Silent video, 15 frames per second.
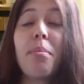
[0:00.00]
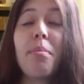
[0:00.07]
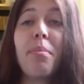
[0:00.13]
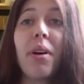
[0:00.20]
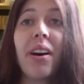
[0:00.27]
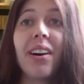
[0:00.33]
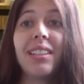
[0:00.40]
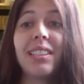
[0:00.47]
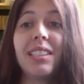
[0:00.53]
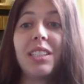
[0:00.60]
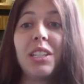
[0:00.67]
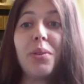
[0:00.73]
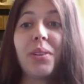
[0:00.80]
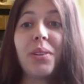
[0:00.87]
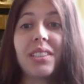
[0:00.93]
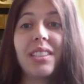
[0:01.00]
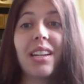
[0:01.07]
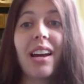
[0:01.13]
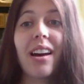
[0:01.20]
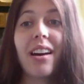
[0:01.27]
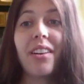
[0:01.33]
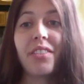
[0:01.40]
but you want to
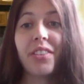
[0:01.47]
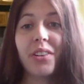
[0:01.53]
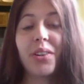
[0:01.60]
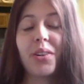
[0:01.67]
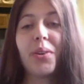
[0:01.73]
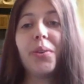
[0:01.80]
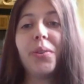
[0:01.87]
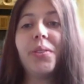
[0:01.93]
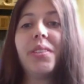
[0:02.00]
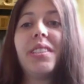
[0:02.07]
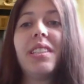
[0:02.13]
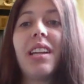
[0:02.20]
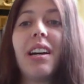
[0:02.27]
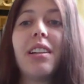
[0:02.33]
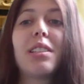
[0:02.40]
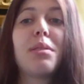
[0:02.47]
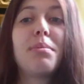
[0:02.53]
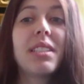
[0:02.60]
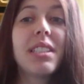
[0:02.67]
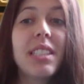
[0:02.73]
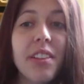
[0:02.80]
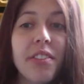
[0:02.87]
have goals that are
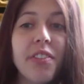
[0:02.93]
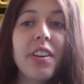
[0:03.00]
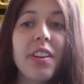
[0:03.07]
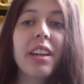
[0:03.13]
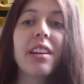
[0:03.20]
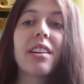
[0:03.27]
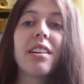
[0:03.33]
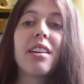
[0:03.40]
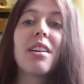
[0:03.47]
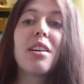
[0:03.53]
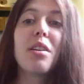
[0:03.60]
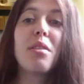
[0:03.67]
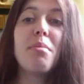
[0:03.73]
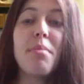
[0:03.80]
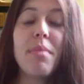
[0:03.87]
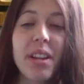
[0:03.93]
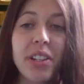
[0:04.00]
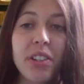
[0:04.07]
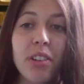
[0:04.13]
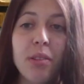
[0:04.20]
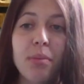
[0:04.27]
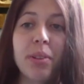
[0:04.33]
specific,
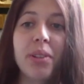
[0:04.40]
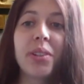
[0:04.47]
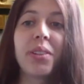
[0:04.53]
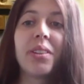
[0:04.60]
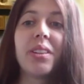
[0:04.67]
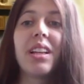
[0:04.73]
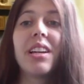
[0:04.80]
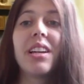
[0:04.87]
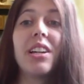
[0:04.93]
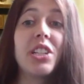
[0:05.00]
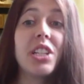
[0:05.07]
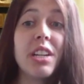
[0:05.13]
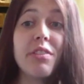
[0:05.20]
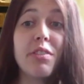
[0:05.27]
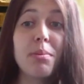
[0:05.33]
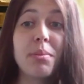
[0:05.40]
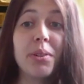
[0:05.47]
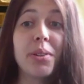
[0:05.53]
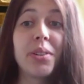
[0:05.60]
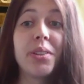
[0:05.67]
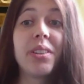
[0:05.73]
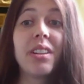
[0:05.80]
measurable,
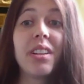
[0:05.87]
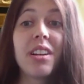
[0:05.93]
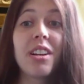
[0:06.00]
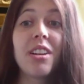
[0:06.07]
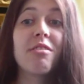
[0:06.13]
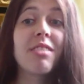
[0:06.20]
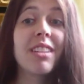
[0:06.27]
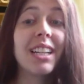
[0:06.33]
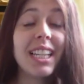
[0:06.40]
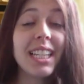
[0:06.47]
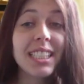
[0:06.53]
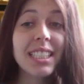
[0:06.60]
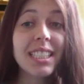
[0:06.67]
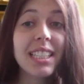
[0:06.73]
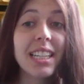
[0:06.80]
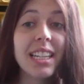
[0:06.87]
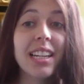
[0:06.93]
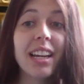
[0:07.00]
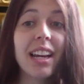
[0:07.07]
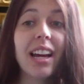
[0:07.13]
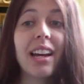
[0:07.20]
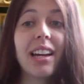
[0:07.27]
achievable,
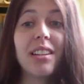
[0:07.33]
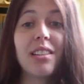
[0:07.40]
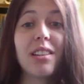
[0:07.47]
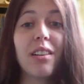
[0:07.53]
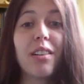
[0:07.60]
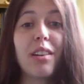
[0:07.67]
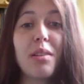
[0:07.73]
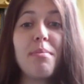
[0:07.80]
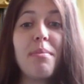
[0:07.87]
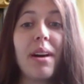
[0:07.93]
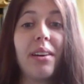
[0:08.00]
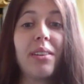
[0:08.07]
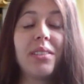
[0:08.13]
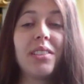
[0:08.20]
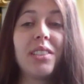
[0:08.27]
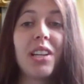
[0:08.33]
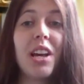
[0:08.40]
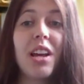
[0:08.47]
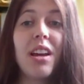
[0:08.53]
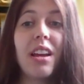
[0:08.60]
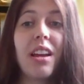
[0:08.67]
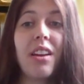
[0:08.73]
realistic, and time bound.
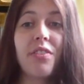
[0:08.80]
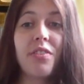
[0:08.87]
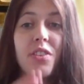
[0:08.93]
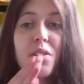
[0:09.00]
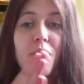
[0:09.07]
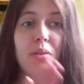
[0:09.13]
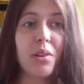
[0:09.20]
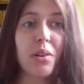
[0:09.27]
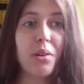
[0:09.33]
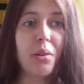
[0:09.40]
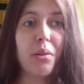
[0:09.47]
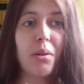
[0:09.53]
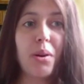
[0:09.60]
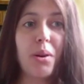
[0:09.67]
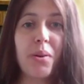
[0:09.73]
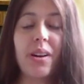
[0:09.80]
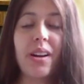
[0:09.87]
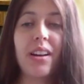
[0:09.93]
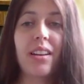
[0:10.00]
If you go through